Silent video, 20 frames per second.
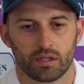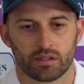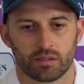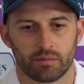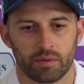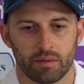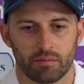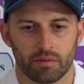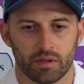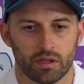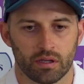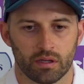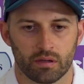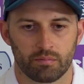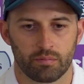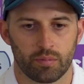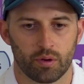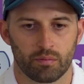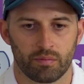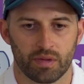to be able to
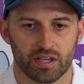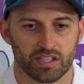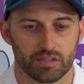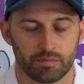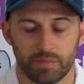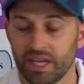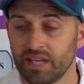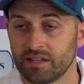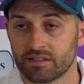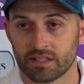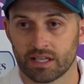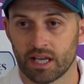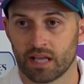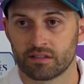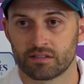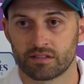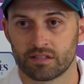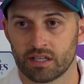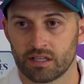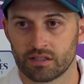put my speeds
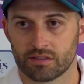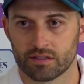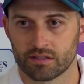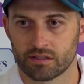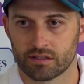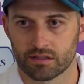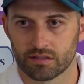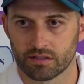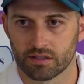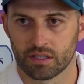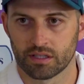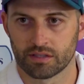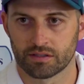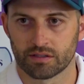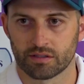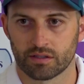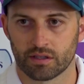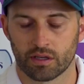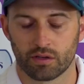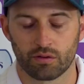against his
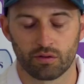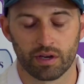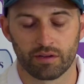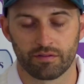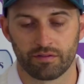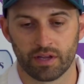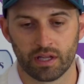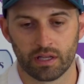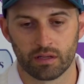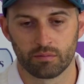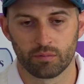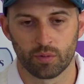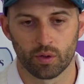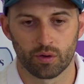is a great feeling.